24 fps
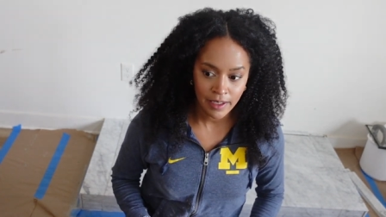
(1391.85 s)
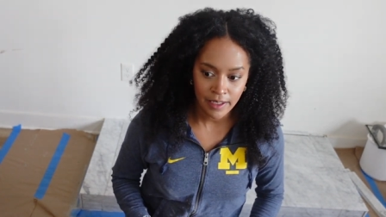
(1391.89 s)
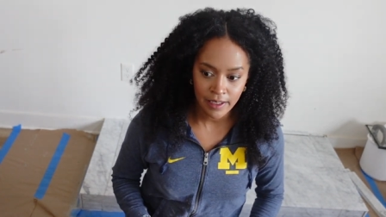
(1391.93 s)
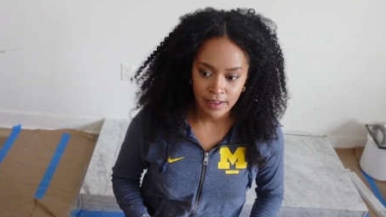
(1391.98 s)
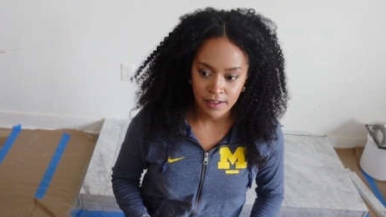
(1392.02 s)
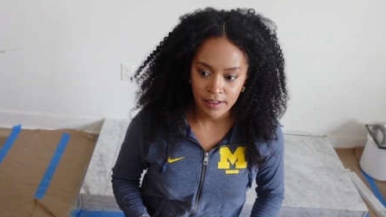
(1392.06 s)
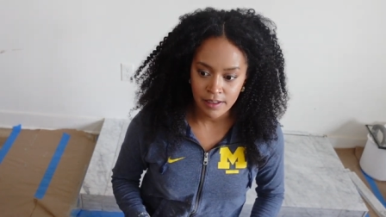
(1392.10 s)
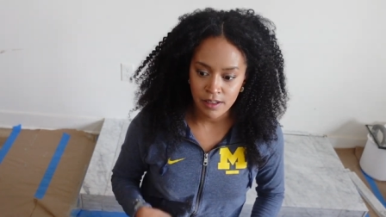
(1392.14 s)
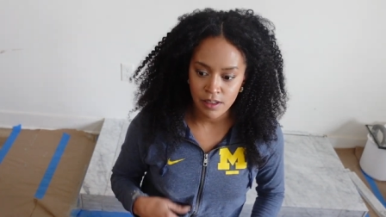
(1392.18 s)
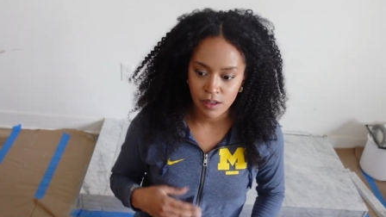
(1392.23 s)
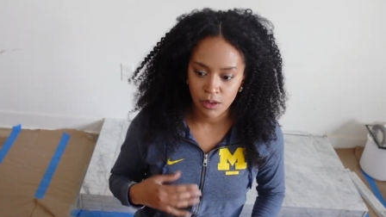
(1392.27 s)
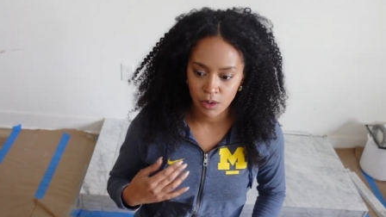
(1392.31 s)

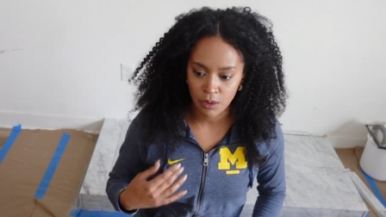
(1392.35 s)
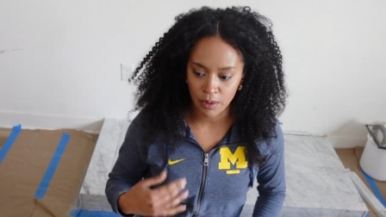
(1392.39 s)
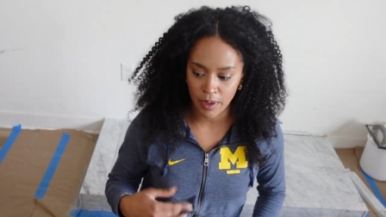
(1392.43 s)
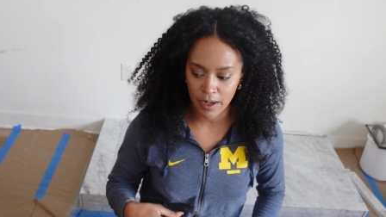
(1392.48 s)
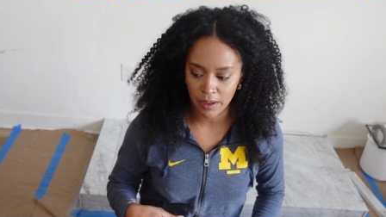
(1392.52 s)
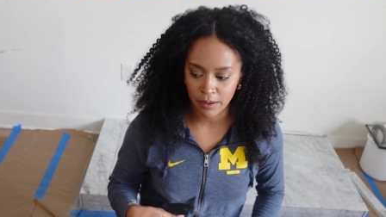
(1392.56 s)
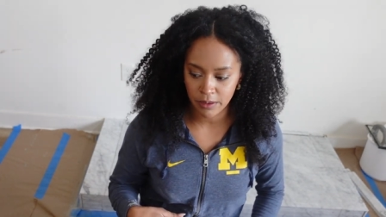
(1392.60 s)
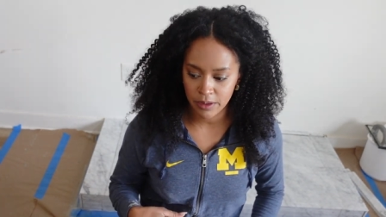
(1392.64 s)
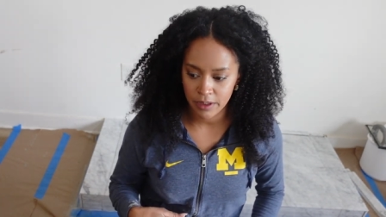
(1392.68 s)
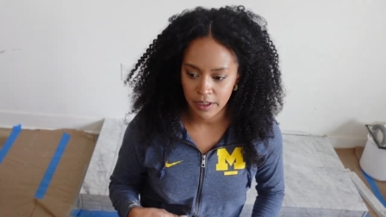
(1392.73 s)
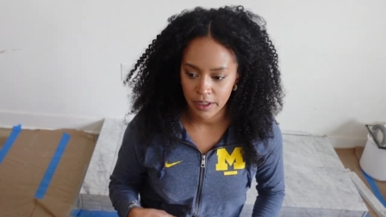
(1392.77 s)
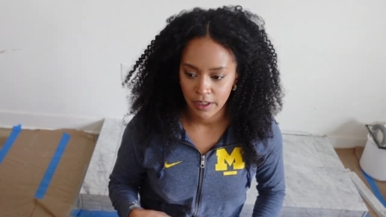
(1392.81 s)
is
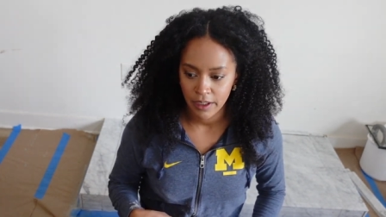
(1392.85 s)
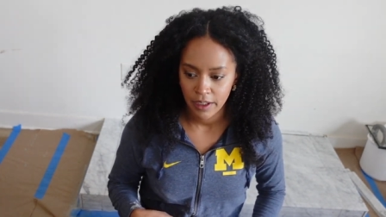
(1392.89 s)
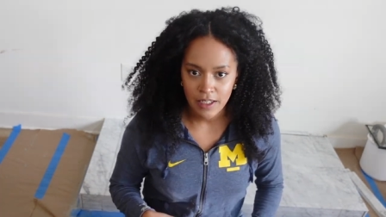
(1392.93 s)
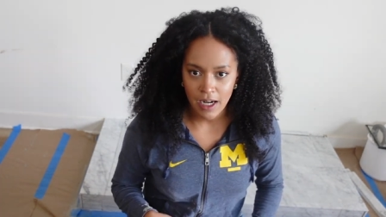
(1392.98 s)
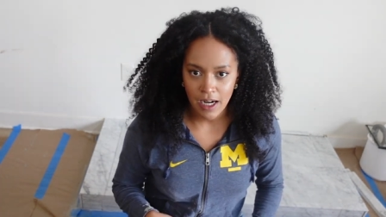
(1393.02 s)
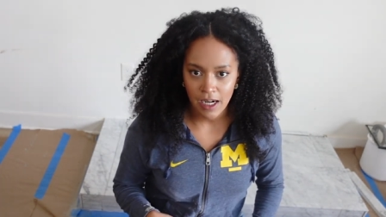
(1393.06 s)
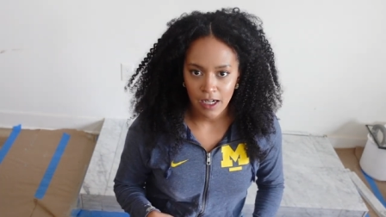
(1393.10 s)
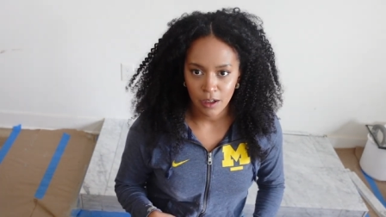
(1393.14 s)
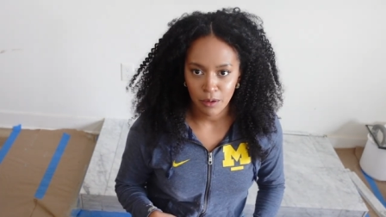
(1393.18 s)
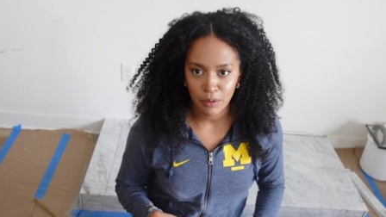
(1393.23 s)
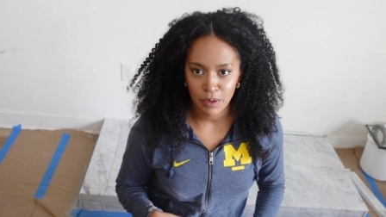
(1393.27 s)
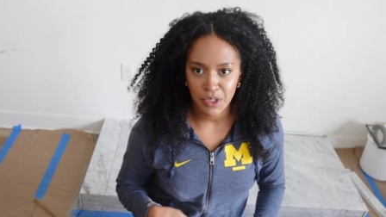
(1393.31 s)
grout the
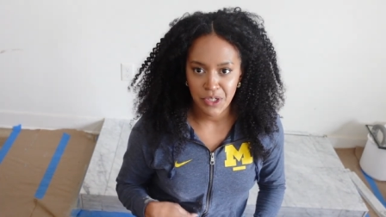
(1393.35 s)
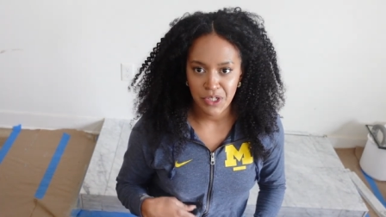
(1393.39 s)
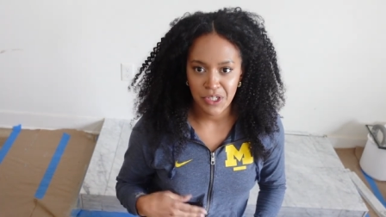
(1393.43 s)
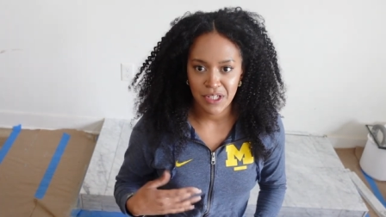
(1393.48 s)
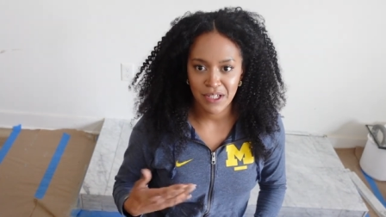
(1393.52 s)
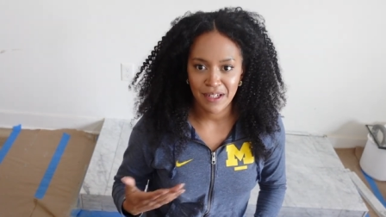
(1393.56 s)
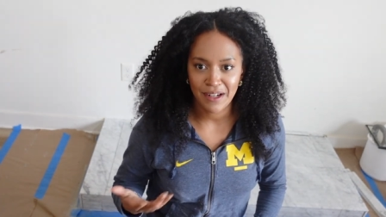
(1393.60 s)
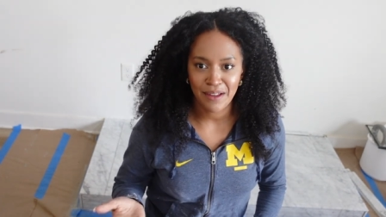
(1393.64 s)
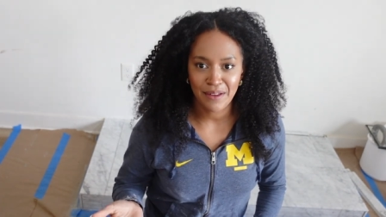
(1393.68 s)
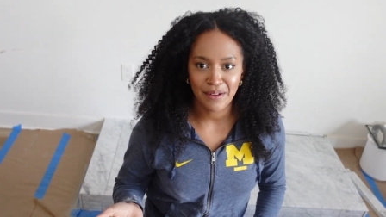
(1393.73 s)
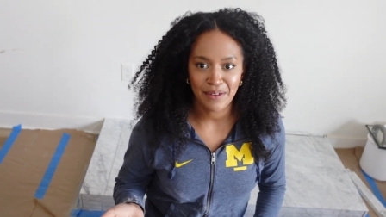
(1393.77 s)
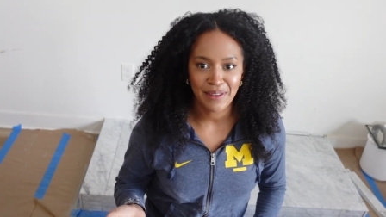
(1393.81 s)
tile, which is
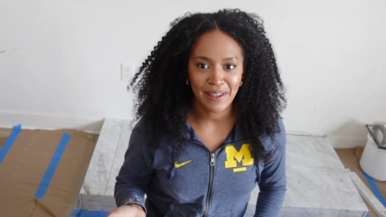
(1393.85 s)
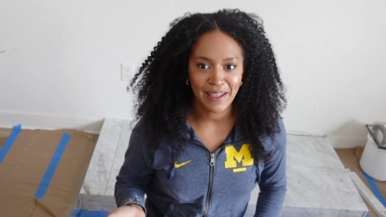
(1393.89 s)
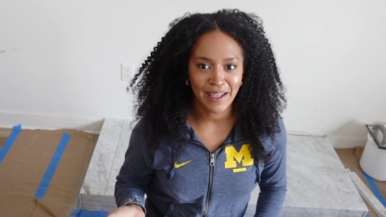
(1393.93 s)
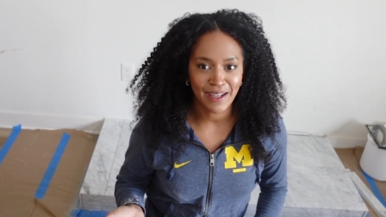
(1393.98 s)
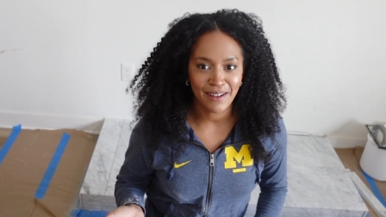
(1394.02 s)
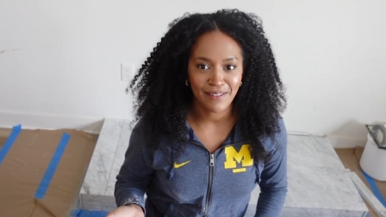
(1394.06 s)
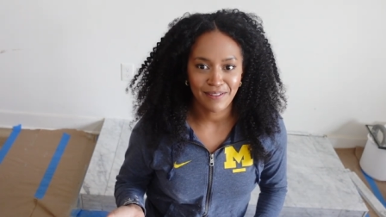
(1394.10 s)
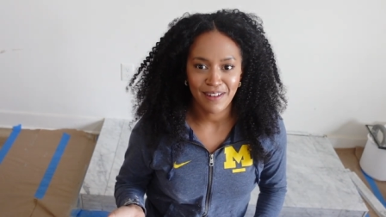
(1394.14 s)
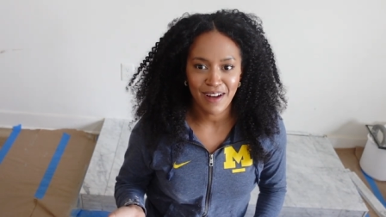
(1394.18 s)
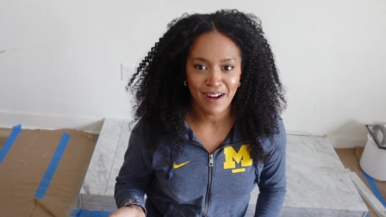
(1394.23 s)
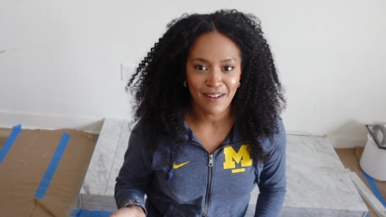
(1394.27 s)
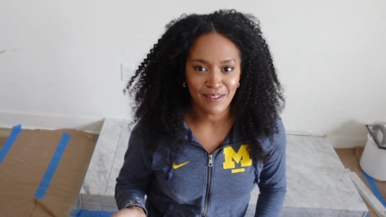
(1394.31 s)
another thing
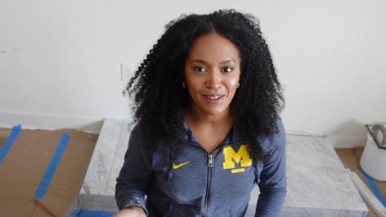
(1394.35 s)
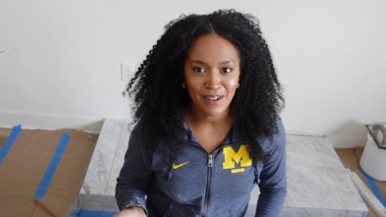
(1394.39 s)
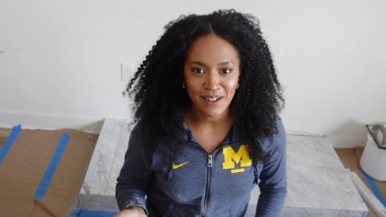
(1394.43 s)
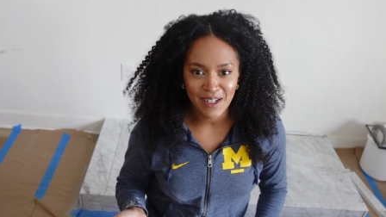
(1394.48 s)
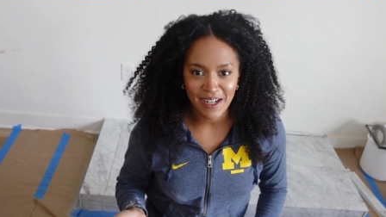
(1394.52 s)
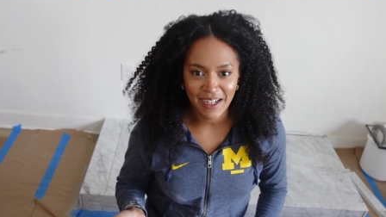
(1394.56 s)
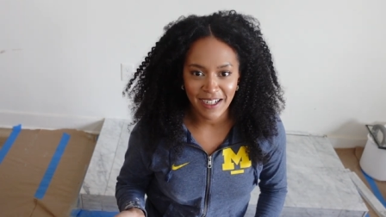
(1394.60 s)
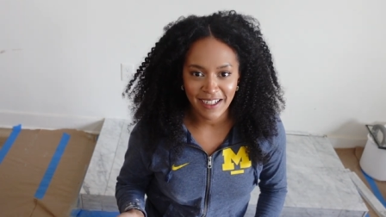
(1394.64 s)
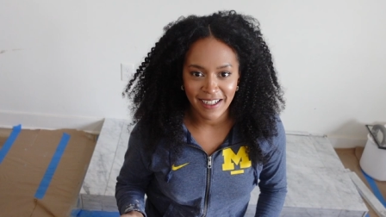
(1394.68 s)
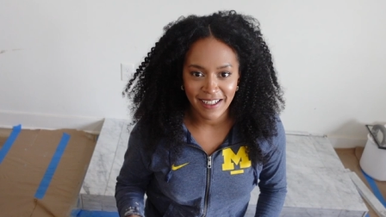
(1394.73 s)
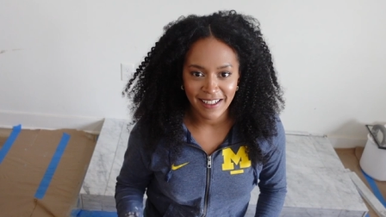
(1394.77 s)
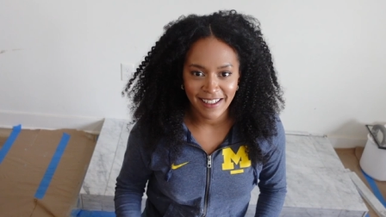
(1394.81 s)
I've never
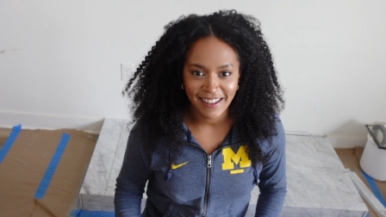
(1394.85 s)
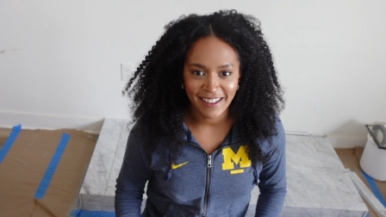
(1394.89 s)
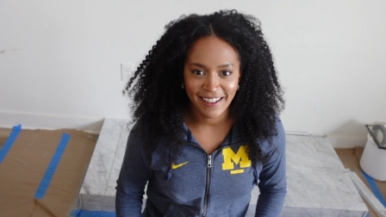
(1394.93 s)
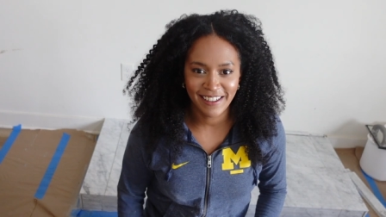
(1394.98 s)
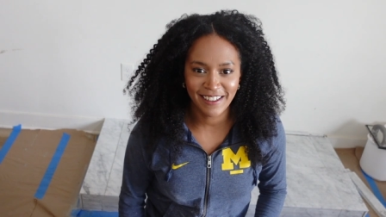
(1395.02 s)
done,